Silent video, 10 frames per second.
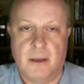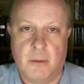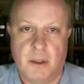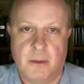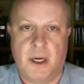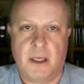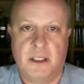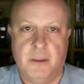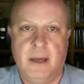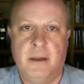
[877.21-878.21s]
They will
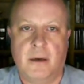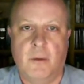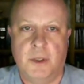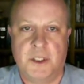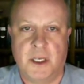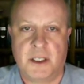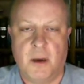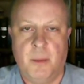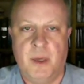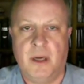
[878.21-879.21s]
object to anything which has
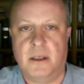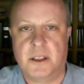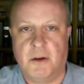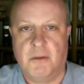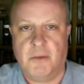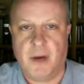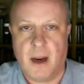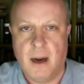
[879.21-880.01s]
the appearance of